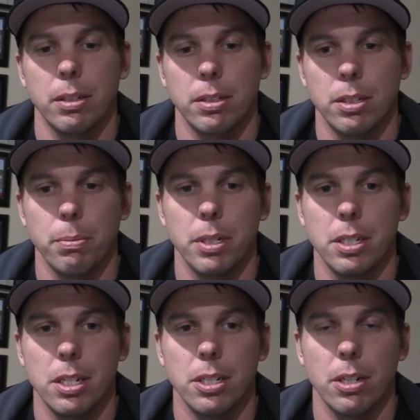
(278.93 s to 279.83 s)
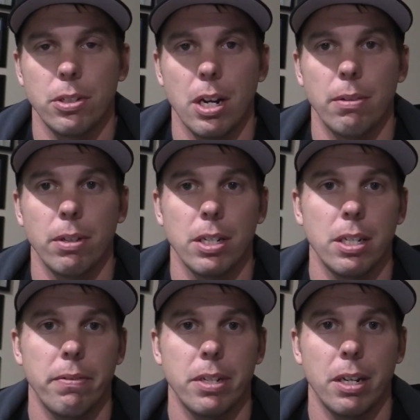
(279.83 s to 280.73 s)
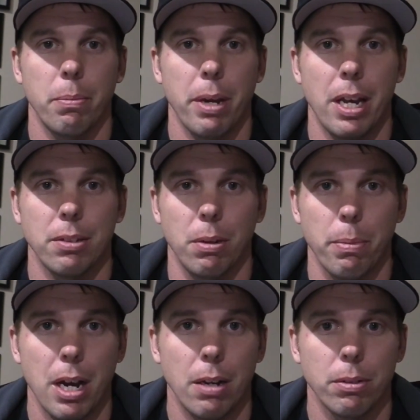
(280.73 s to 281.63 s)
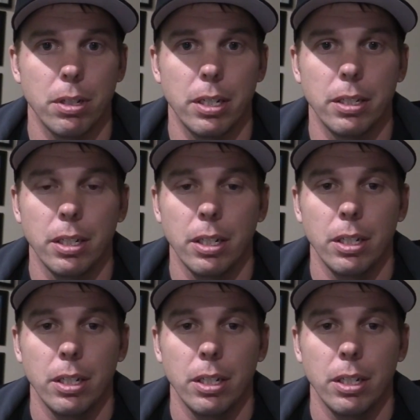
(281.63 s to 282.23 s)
stupid decision to try and run a 7-second pass on a bye run,